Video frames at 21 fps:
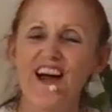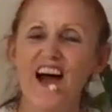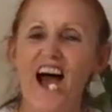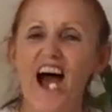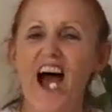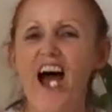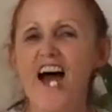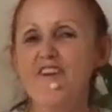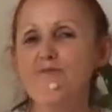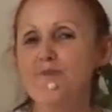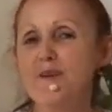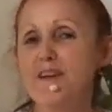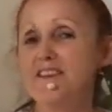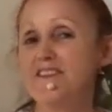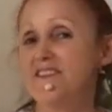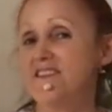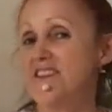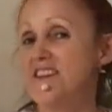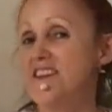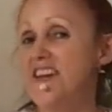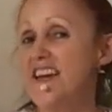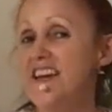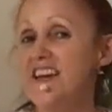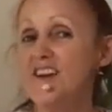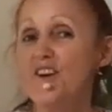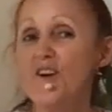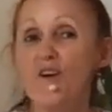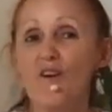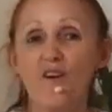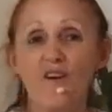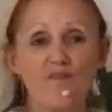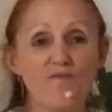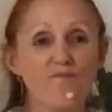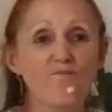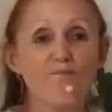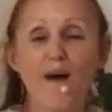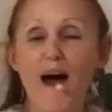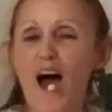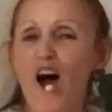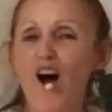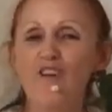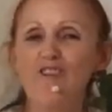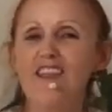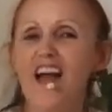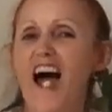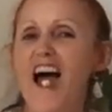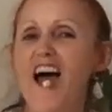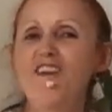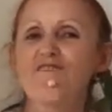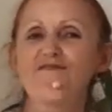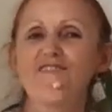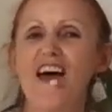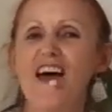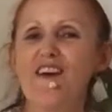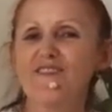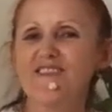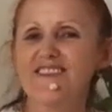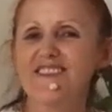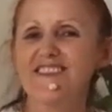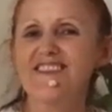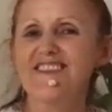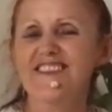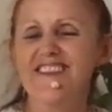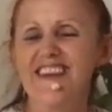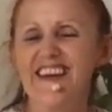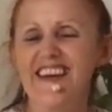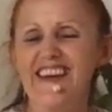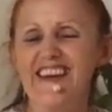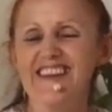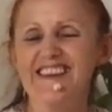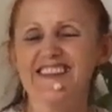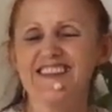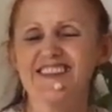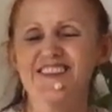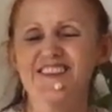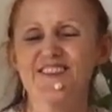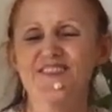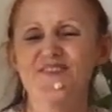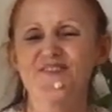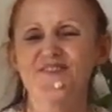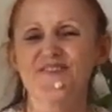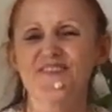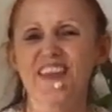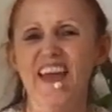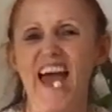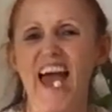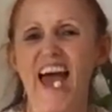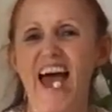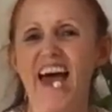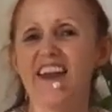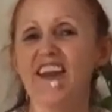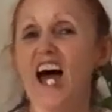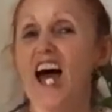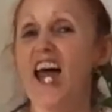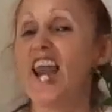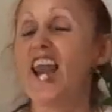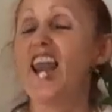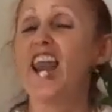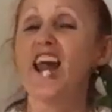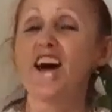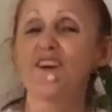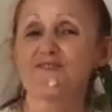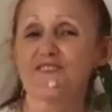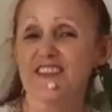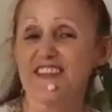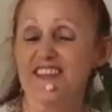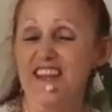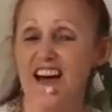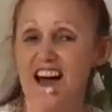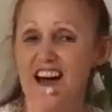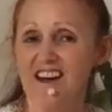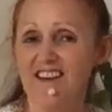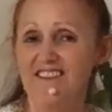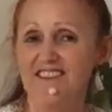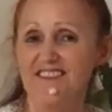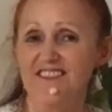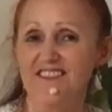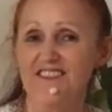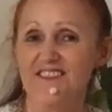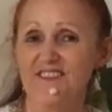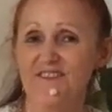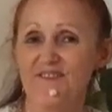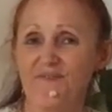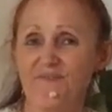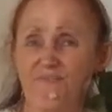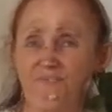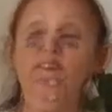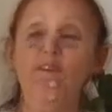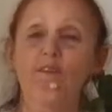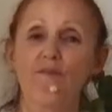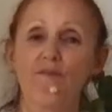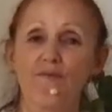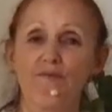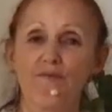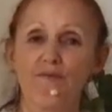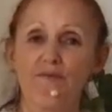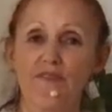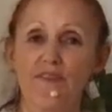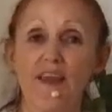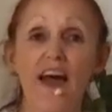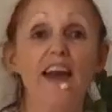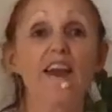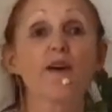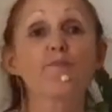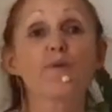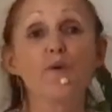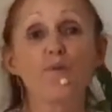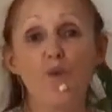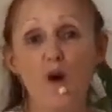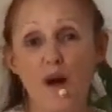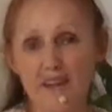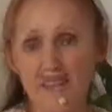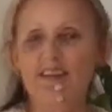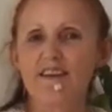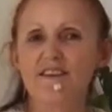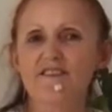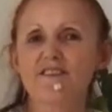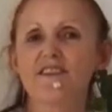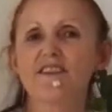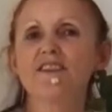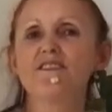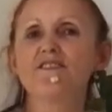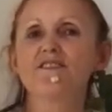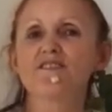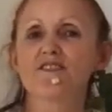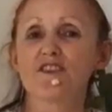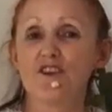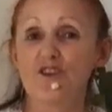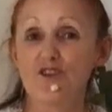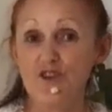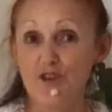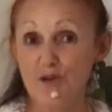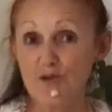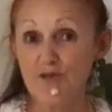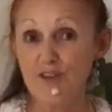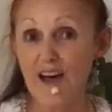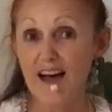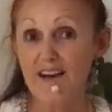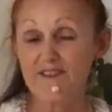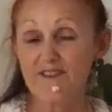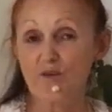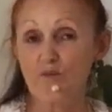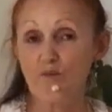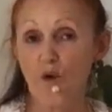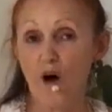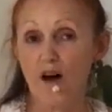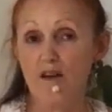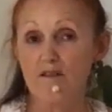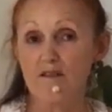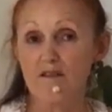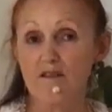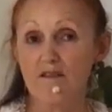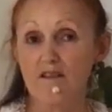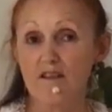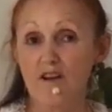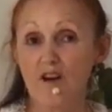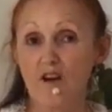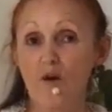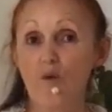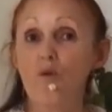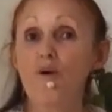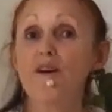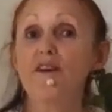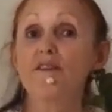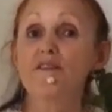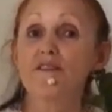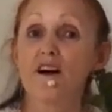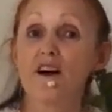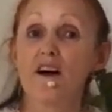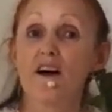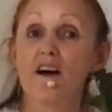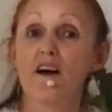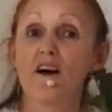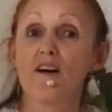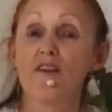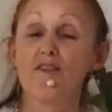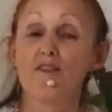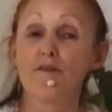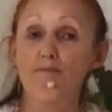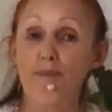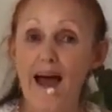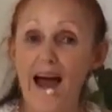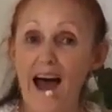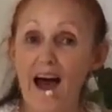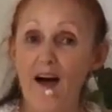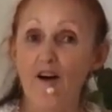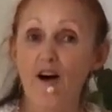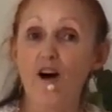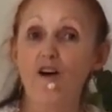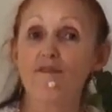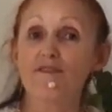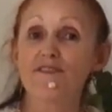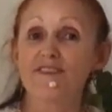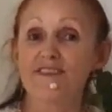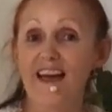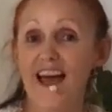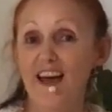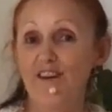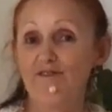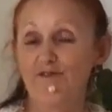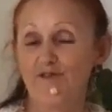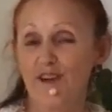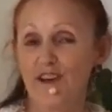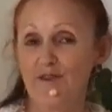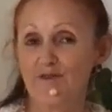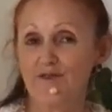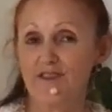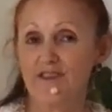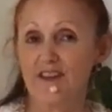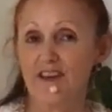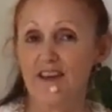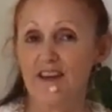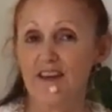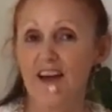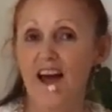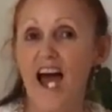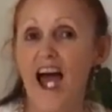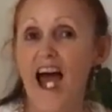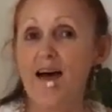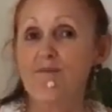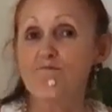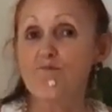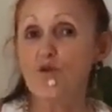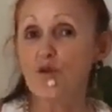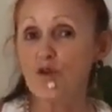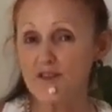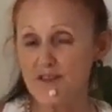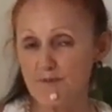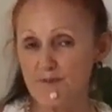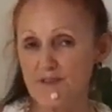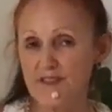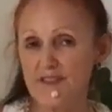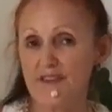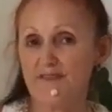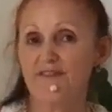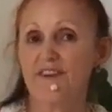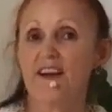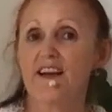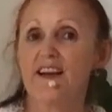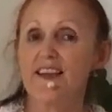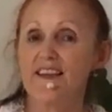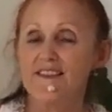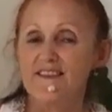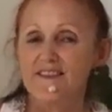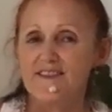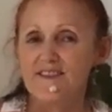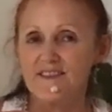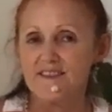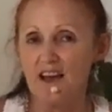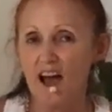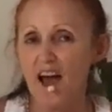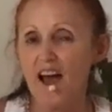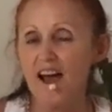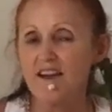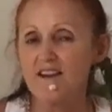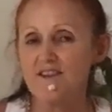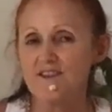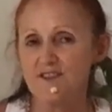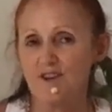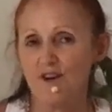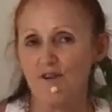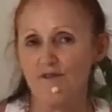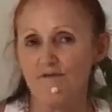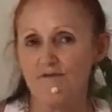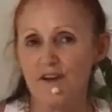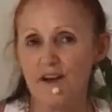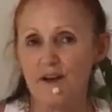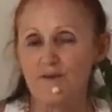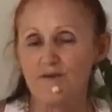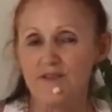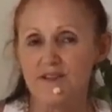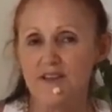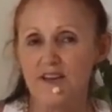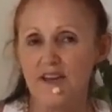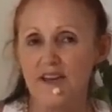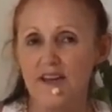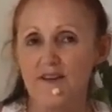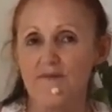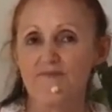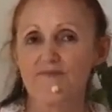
I've been singing my whole life, ever since a kid, and I love to dance. And I've been working since 2001 with the power of sound frequency, and more specifically, the science of frequency.